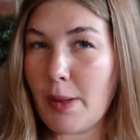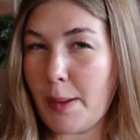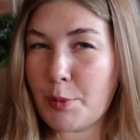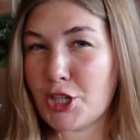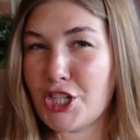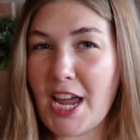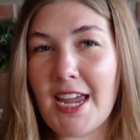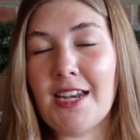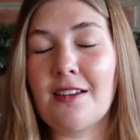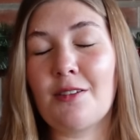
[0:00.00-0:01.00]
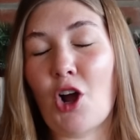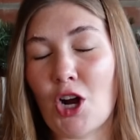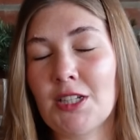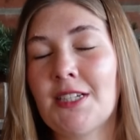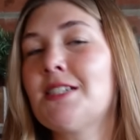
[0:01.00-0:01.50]
paper chain
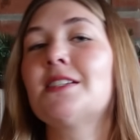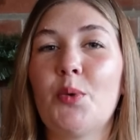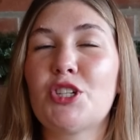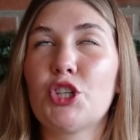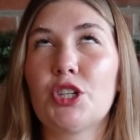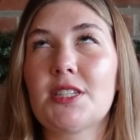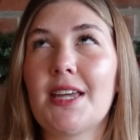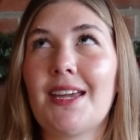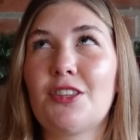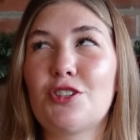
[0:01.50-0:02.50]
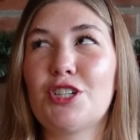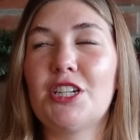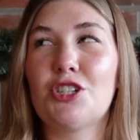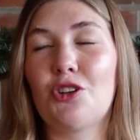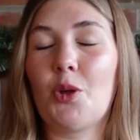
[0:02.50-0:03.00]
garland, which looks like the
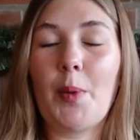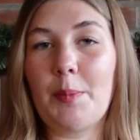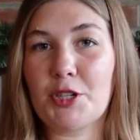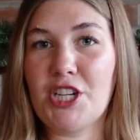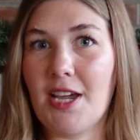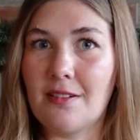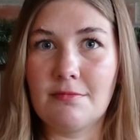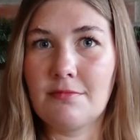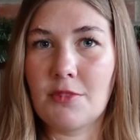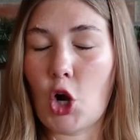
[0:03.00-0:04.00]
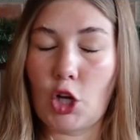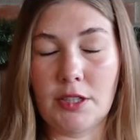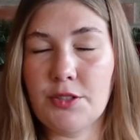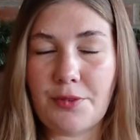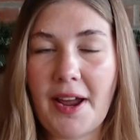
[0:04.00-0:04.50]
traditional paper chain
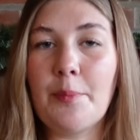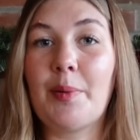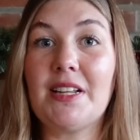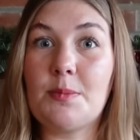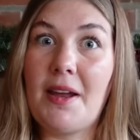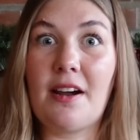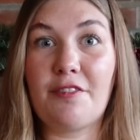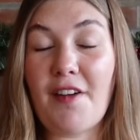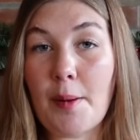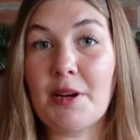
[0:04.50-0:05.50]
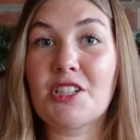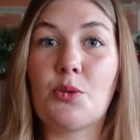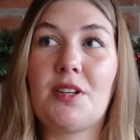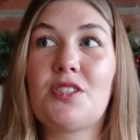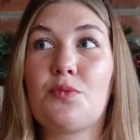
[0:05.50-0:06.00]
garland, right? But it's made out of fabric,
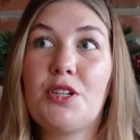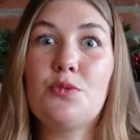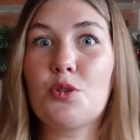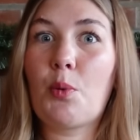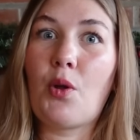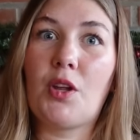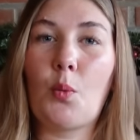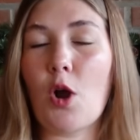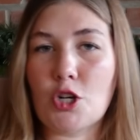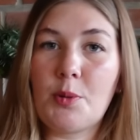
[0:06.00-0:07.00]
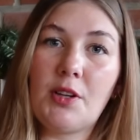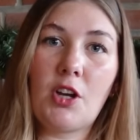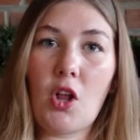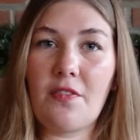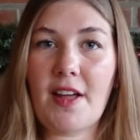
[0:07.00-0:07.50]
so it's reusable and washable and
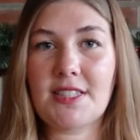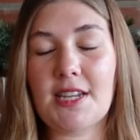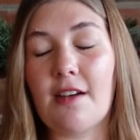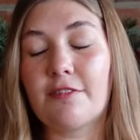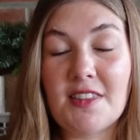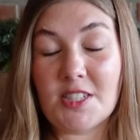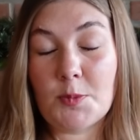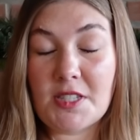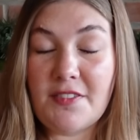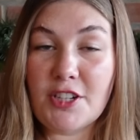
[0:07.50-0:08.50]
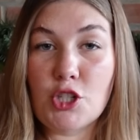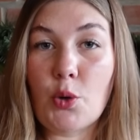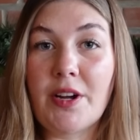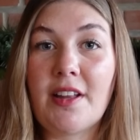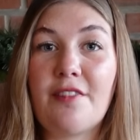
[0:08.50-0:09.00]
all of that stuff. This specific
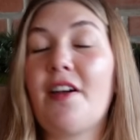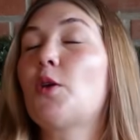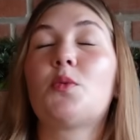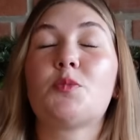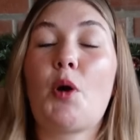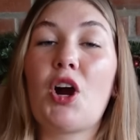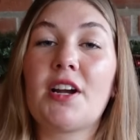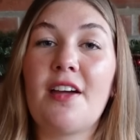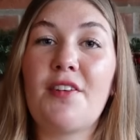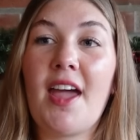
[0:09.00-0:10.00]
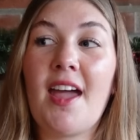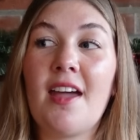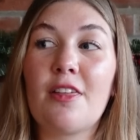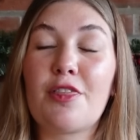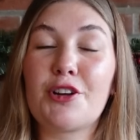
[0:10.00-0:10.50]
tutorial I found was part of
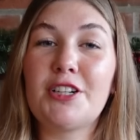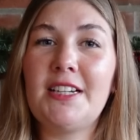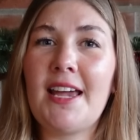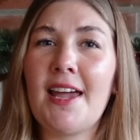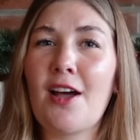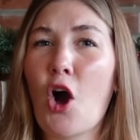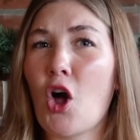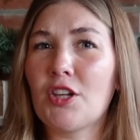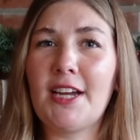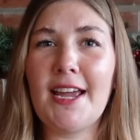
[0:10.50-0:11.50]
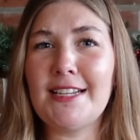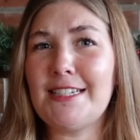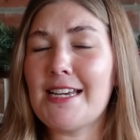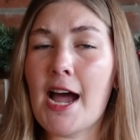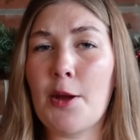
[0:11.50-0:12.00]
a 30-day holiday
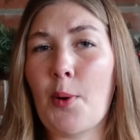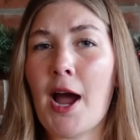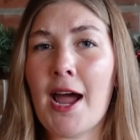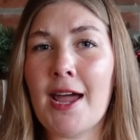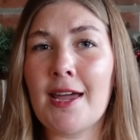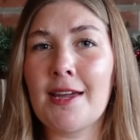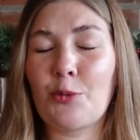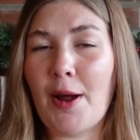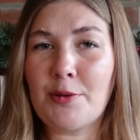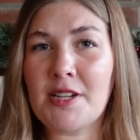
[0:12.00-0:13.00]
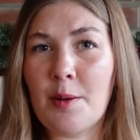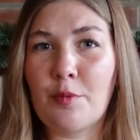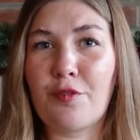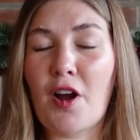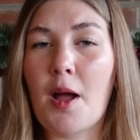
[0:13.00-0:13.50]
DIY roundup
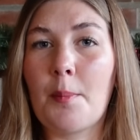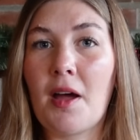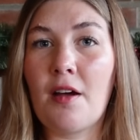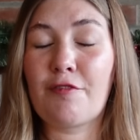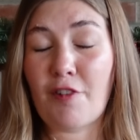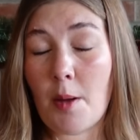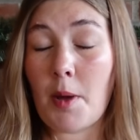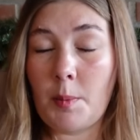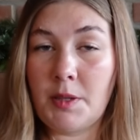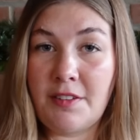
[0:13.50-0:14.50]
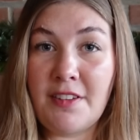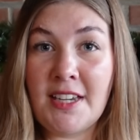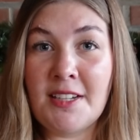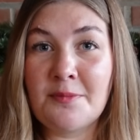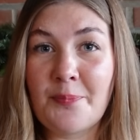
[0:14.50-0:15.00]
from Oblivion.